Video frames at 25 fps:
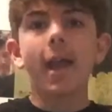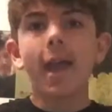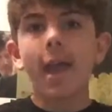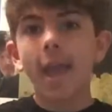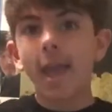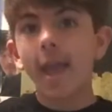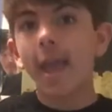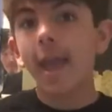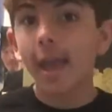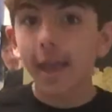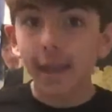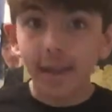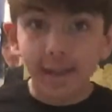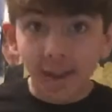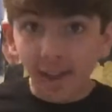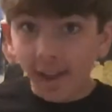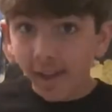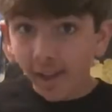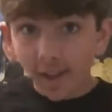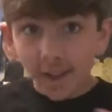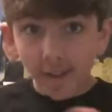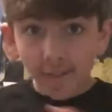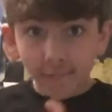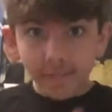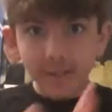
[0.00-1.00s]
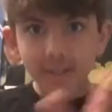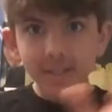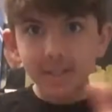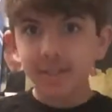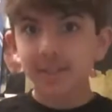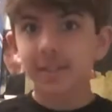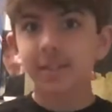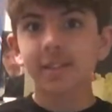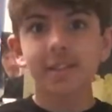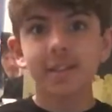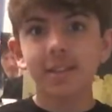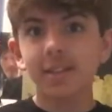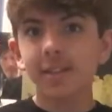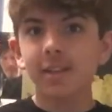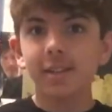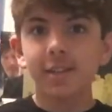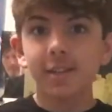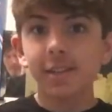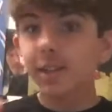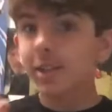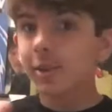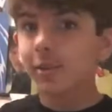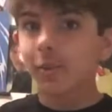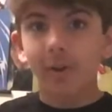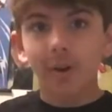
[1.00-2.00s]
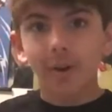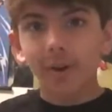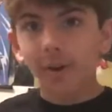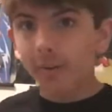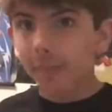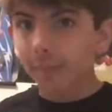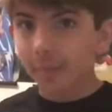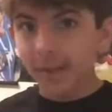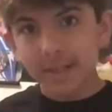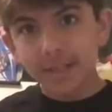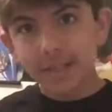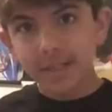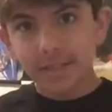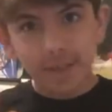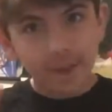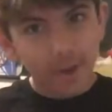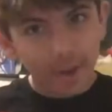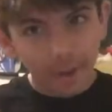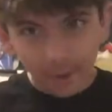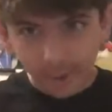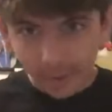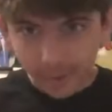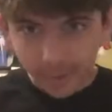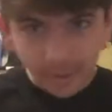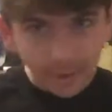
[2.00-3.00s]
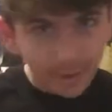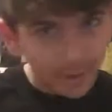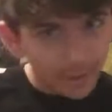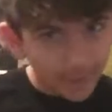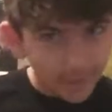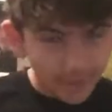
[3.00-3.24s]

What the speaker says: and obviously, you all must know,